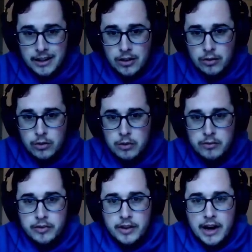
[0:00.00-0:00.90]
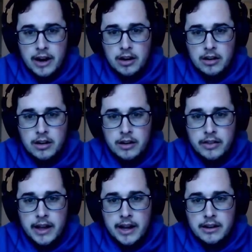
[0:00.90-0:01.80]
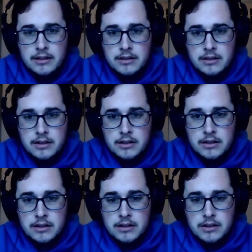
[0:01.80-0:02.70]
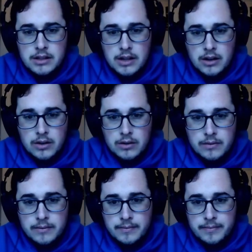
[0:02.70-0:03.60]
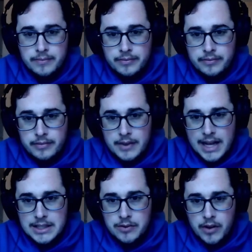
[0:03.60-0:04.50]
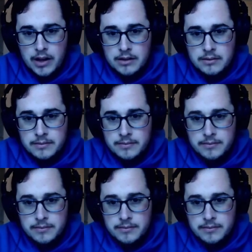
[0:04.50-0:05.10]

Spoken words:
little room for error on that. So, that's fun.